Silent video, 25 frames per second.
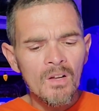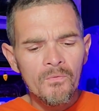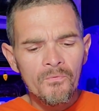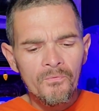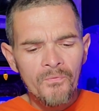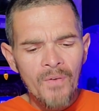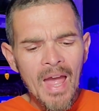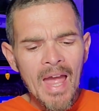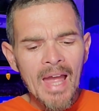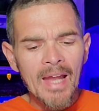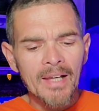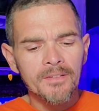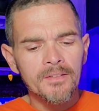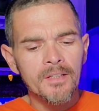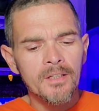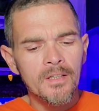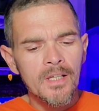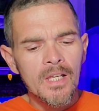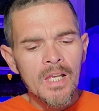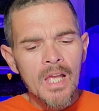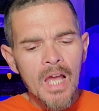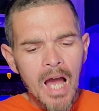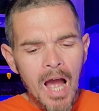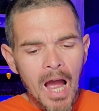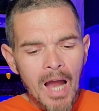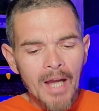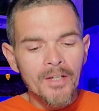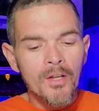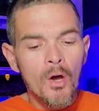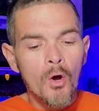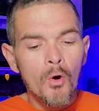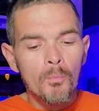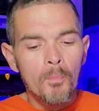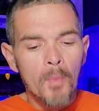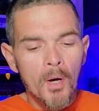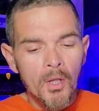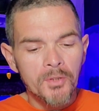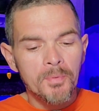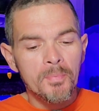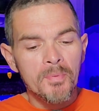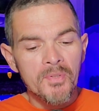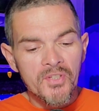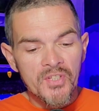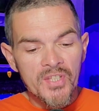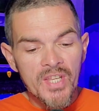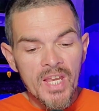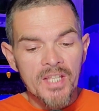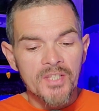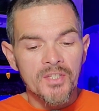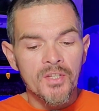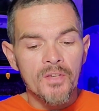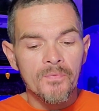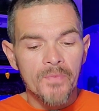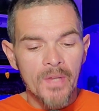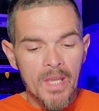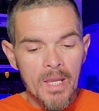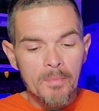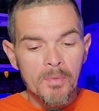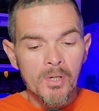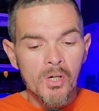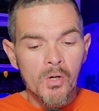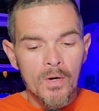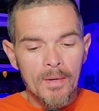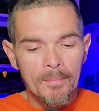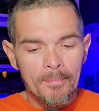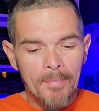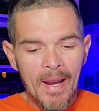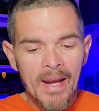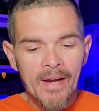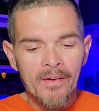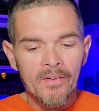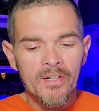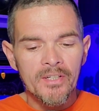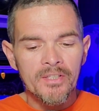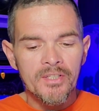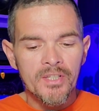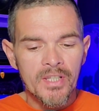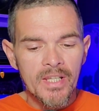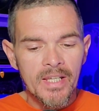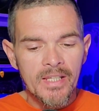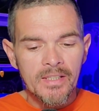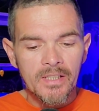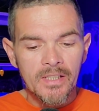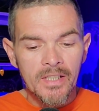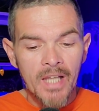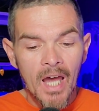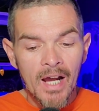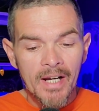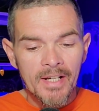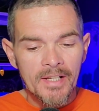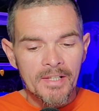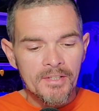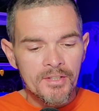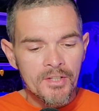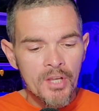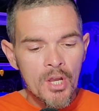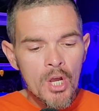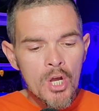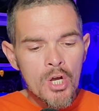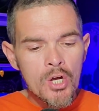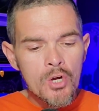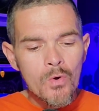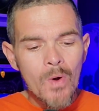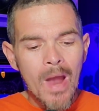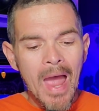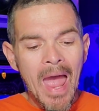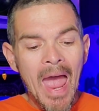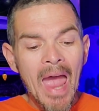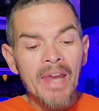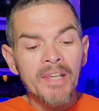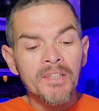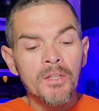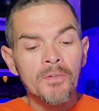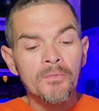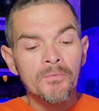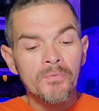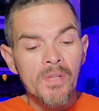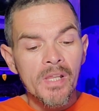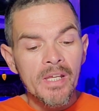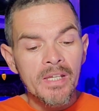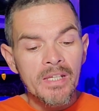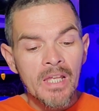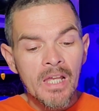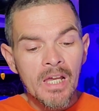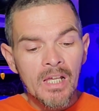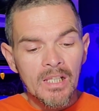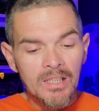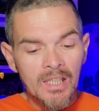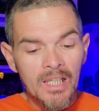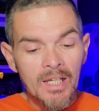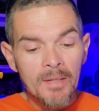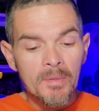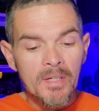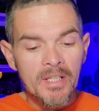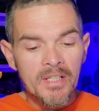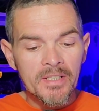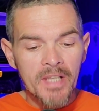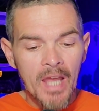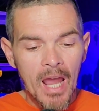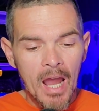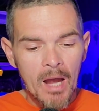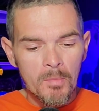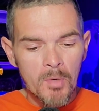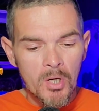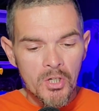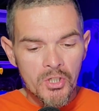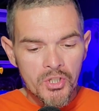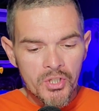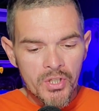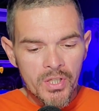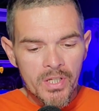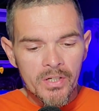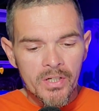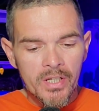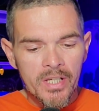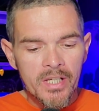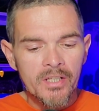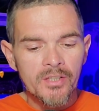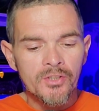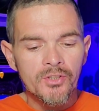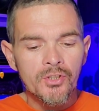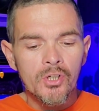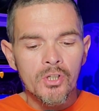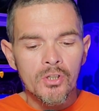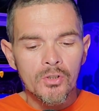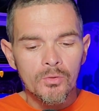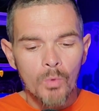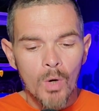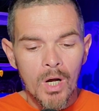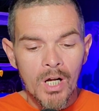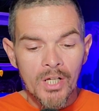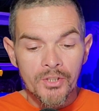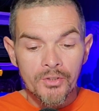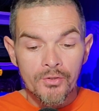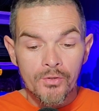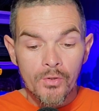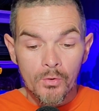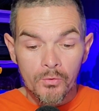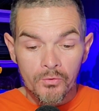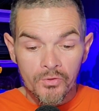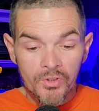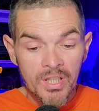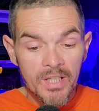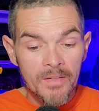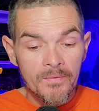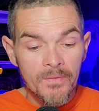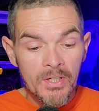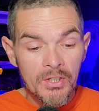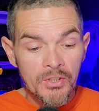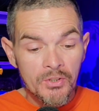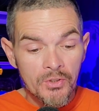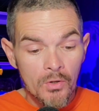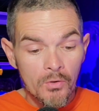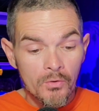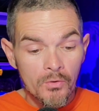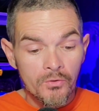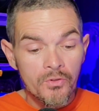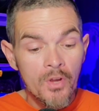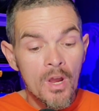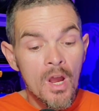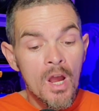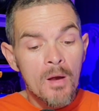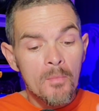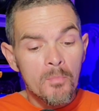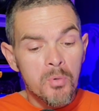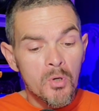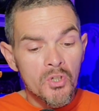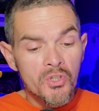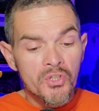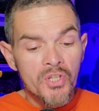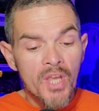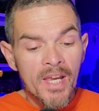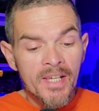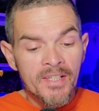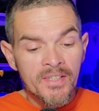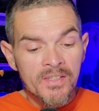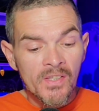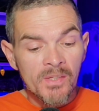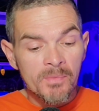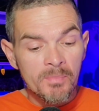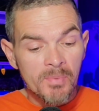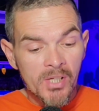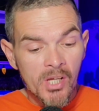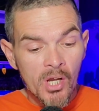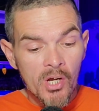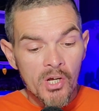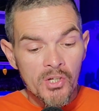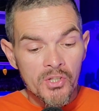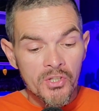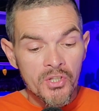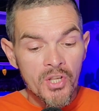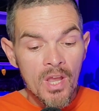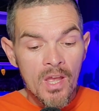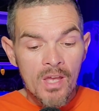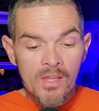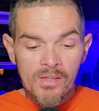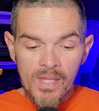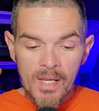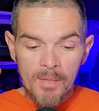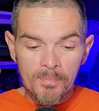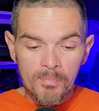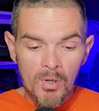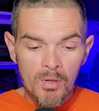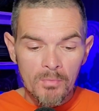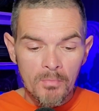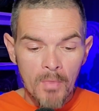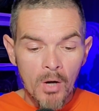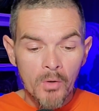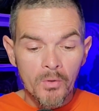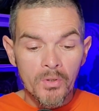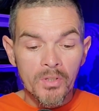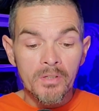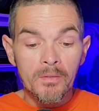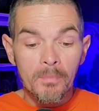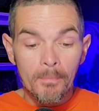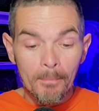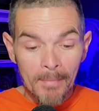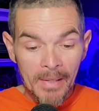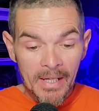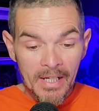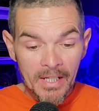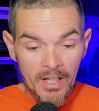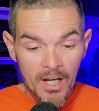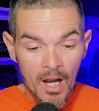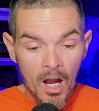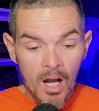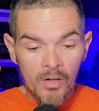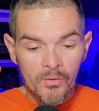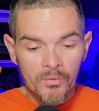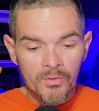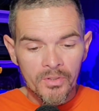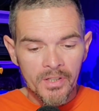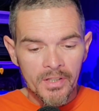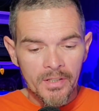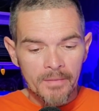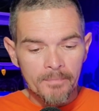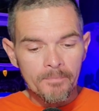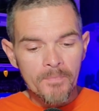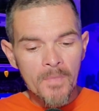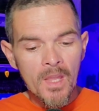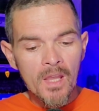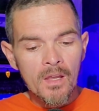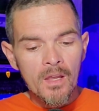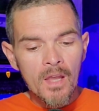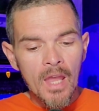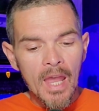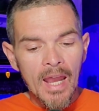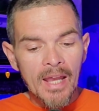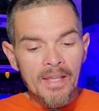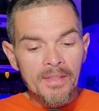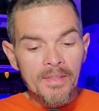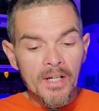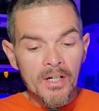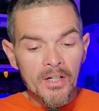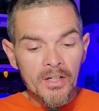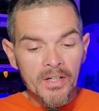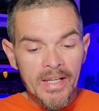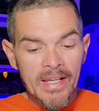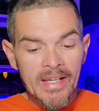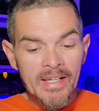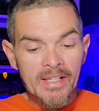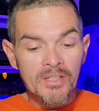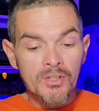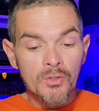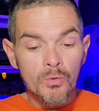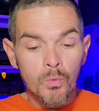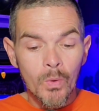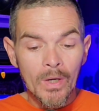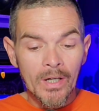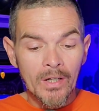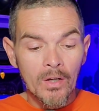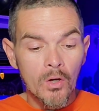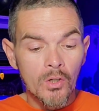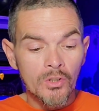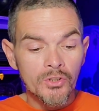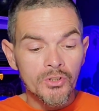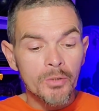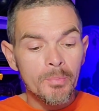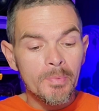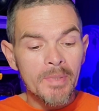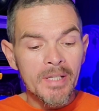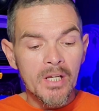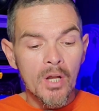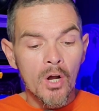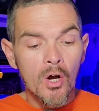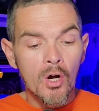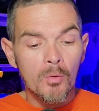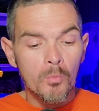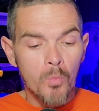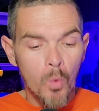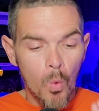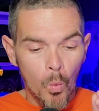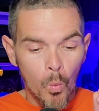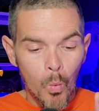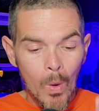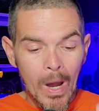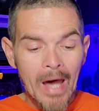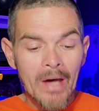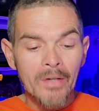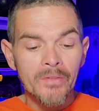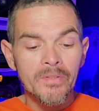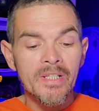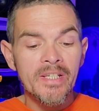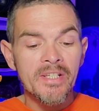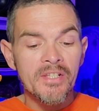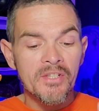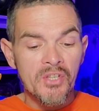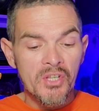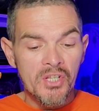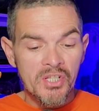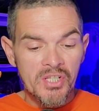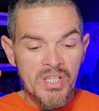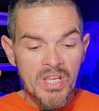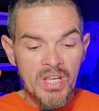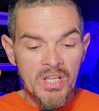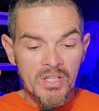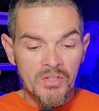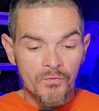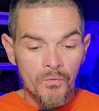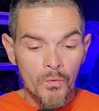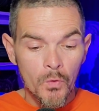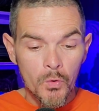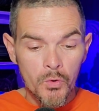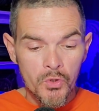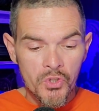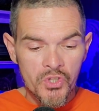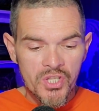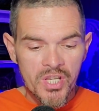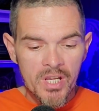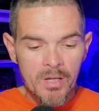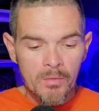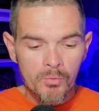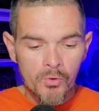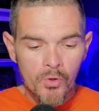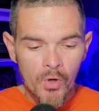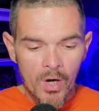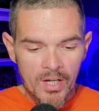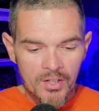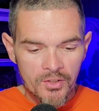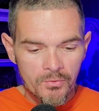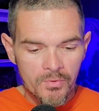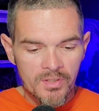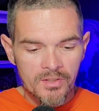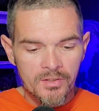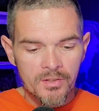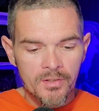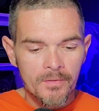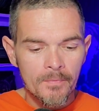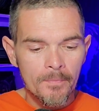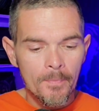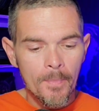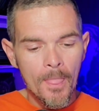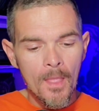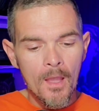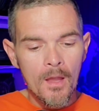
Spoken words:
Fact, I know multiple sets of immigrant parents in the 90s who actively limited how much their kids could watch those TV shows precisely because they promoted mediocrity, and their kids went on to become wildly successful STEM graduates.